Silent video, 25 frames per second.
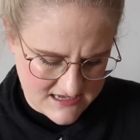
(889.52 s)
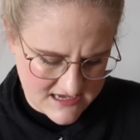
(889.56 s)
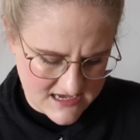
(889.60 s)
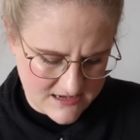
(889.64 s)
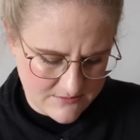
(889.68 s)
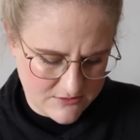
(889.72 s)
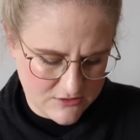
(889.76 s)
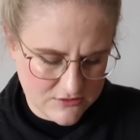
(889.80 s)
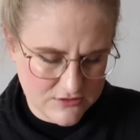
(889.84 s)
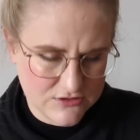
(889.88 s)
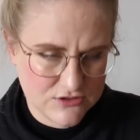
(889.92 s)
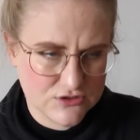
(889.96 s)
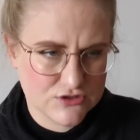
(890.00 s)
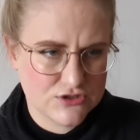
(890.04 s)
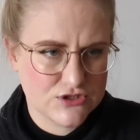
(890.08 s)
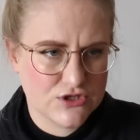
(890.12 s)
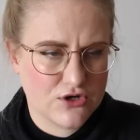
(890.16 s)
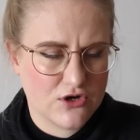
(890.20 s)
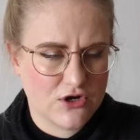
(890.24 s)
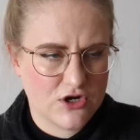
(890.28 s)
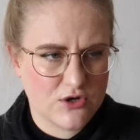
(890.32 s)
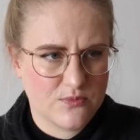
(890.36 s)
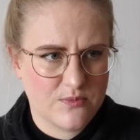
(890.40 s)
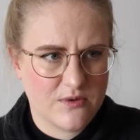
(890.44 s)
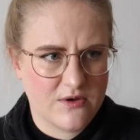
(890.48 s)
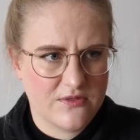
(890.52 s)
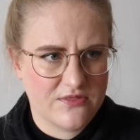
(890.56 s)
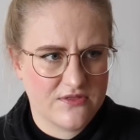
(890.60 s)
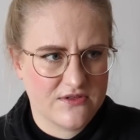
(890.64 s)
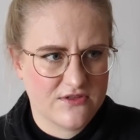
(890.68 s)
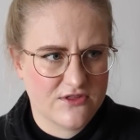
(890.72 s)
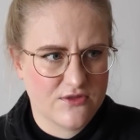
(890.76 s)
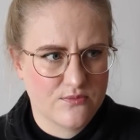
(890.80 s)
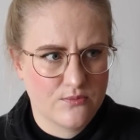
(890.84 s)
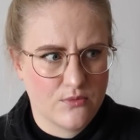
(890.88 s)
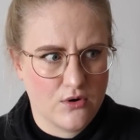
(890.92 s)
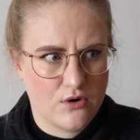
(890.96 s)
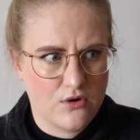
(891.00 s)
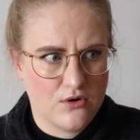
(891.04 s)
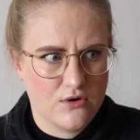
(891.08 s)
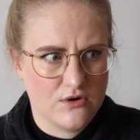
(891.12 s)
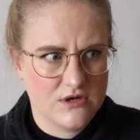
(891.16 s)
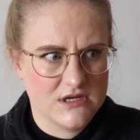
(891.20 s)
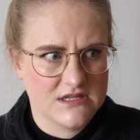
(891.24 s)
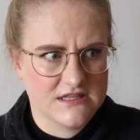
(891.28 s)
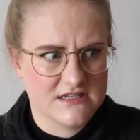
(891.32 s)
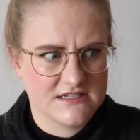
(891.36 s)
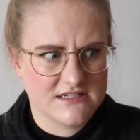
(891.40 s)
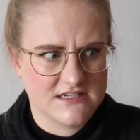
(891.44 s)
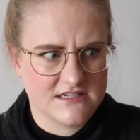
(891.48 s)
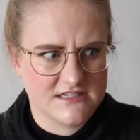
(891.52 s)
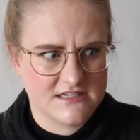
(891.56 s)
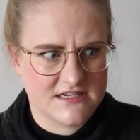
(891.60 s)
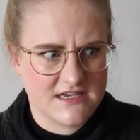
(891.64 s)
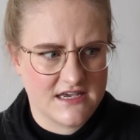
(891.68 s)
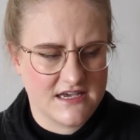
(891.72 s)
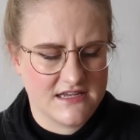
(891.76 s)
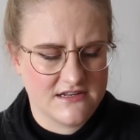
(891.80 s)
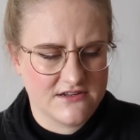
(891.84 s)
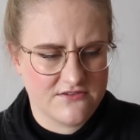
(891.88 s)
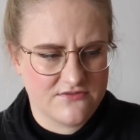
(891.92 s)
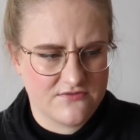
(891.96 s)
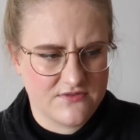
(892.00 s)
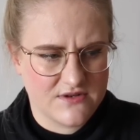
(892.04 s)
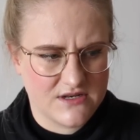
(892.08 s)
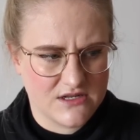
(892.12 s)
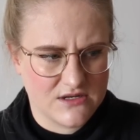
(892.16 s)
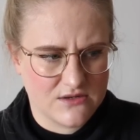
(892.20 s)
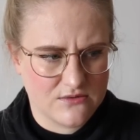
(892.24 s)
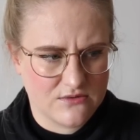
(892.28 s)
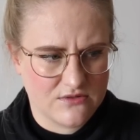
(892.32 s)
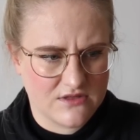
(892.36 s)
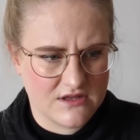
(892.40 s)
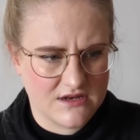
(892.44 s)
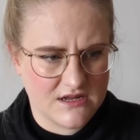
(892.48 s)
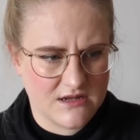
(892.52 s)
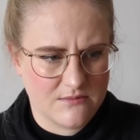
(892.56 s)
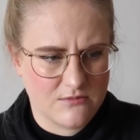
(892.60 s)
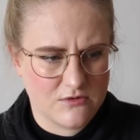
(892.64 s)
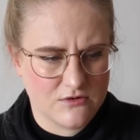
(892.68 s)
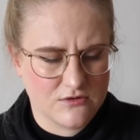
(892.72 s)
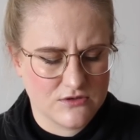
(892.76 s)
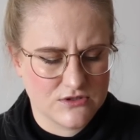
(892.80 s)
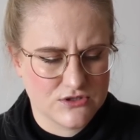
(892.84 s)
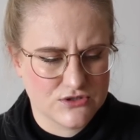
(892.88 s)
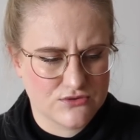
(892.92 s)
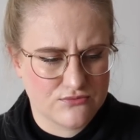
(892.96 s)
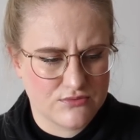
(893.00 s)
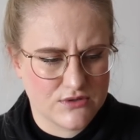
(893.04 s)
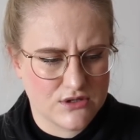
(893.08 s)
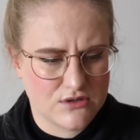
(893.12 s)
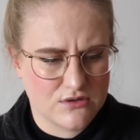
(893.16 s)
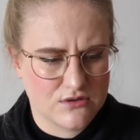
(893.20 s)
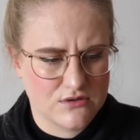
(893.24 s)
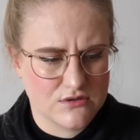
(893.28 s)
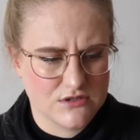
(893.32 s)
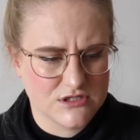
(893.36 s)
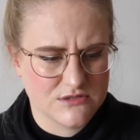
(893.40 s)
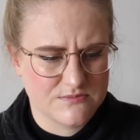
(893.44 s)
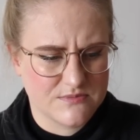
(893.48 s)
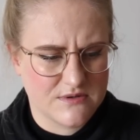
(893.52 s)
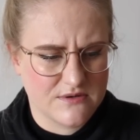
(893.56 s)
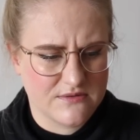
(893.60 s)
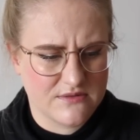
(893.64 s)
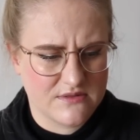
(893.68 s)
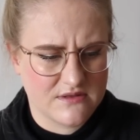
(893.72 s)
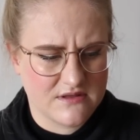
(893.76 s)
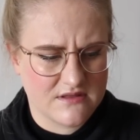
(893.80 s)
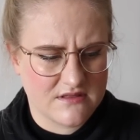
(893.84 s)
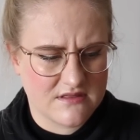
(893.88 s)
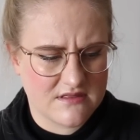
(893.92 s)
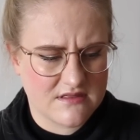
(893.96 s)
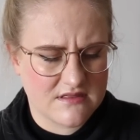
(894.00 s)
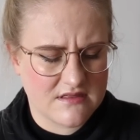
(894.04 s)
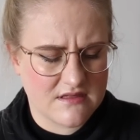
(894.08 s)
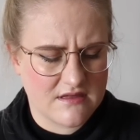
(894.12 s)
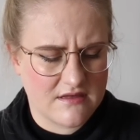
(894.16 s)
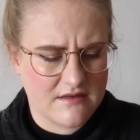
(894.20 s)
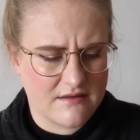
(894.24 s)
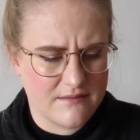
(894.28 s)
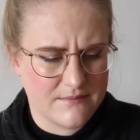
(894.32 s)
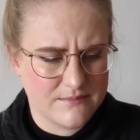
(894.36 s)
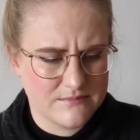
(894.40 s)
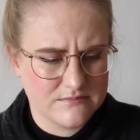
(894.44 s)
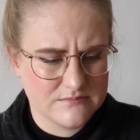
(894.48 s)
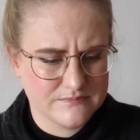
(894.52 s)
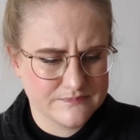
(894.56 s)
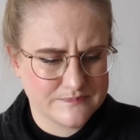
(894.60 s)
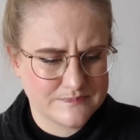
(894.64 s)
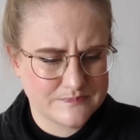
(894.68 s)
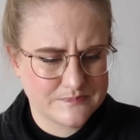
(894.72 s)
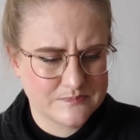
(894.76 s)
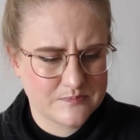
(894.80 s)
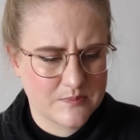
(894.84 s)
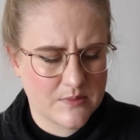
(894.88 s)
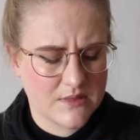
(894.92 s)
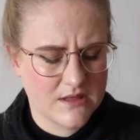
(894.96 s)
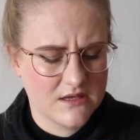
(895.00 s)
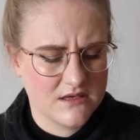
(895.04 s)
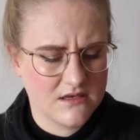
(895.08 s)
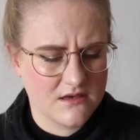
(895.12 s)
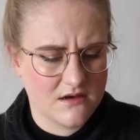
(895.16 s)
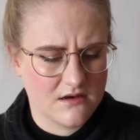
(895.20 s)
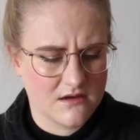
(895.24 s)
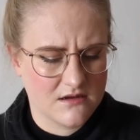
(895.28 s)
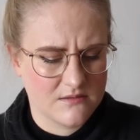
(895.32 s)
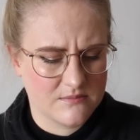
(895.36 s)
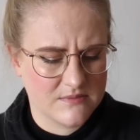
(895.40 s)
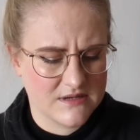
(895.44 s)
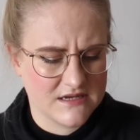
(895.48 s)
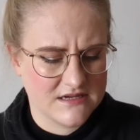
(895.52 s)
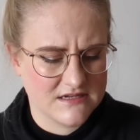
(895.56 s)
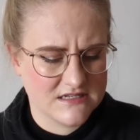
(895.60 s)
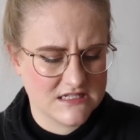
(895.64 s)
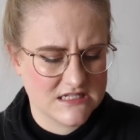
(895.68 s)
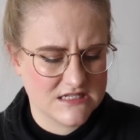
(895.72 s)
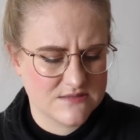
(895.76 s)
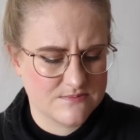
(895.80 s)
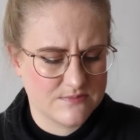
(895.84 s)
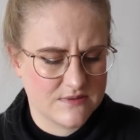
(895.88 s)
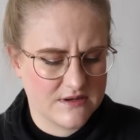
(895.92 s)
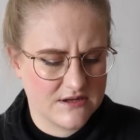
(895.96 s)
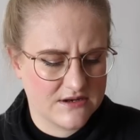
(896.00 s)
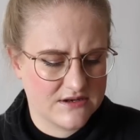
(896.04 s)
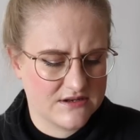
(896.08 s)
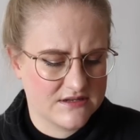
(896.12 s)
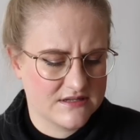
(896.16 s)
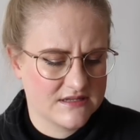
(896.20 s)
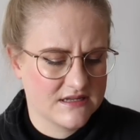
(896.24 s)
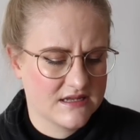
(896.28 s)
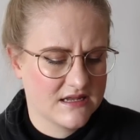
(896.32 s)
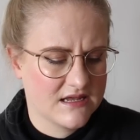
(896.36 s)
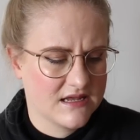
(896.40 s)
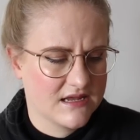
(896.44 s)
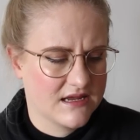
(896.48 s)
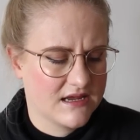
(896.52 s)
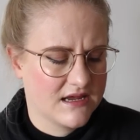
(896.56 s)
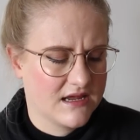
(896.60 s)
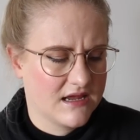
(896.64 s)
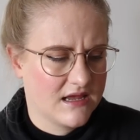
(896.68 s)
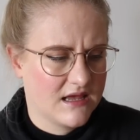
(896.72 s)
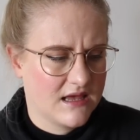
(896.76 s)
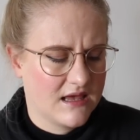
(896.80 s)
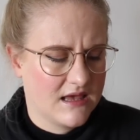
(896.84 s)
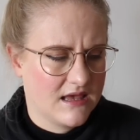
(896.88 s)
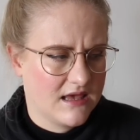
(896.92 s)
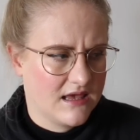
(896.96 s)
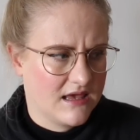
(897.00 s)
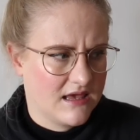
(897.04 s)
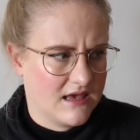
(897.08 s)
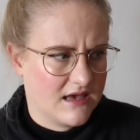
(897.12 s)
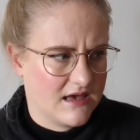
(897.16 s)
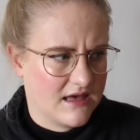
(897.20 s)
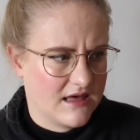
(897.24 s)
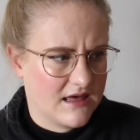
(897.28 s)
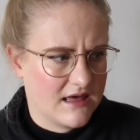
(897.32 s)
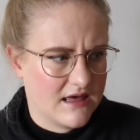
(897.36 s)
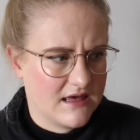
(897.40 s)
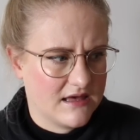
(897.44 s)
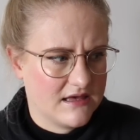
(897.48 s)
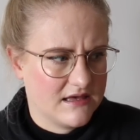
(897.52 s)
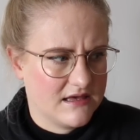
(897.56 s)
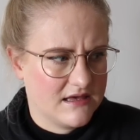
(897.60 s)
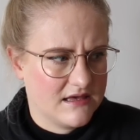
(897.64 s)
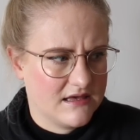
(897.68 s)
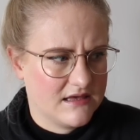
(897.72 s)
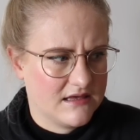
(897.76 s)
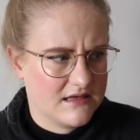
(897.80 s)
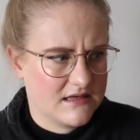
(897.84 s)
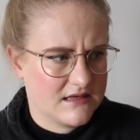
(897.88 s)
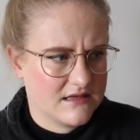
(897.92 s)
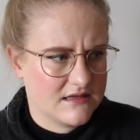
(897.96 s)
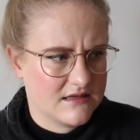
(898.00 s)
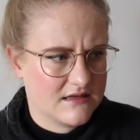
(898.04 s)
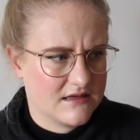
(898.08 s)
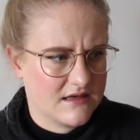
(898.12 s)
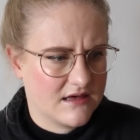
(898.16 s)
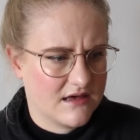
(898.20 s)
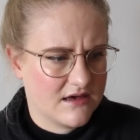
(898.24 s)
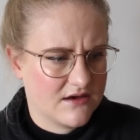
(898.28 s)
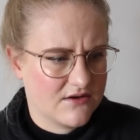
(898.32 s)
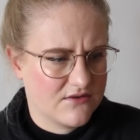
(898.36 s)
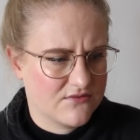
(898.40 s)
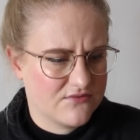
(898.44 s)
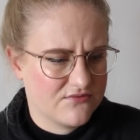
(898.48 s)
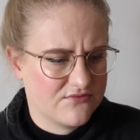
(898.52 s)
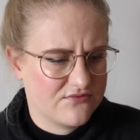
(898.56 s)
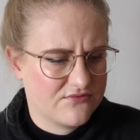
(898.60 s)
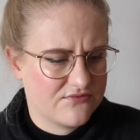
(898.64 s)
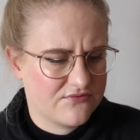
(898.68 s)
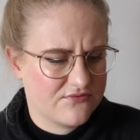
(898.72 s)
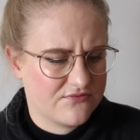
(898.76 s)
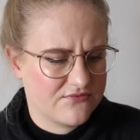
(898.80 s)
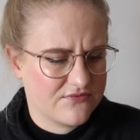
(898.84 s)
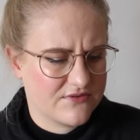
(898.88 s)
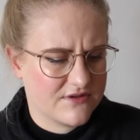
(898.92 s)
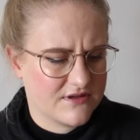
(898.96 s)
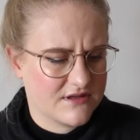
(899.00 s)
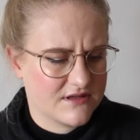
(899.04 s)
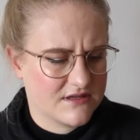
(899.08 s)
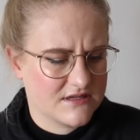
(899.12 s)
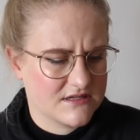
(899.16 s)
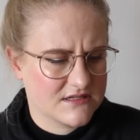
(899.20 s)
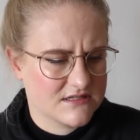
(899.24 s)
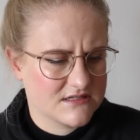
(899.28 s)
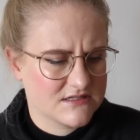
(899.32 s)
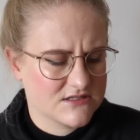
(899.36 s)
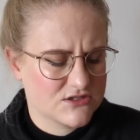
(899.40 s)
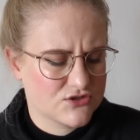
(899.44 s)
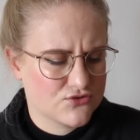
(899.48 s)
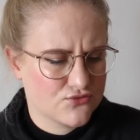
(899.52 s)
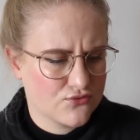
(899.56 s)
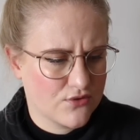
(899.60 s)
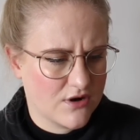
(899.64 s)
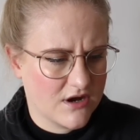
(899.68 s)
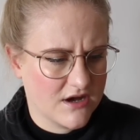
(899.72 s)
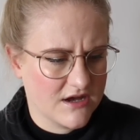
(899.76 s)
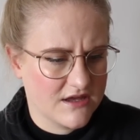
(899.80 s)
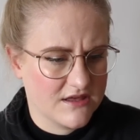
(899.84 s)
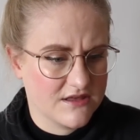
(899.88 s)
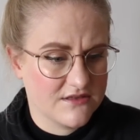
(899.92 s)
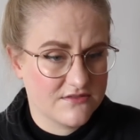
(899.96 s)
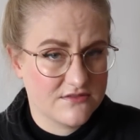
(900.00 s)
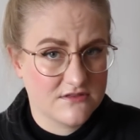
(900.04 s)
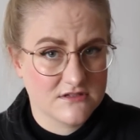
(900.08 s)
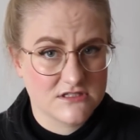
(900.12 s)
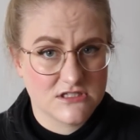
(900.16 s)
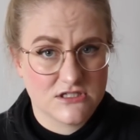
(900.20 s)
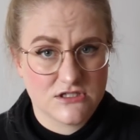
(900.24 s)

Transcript: I'm going to talk about this more in the dedicated video that I'm going to record about this yarn base, but I have tried the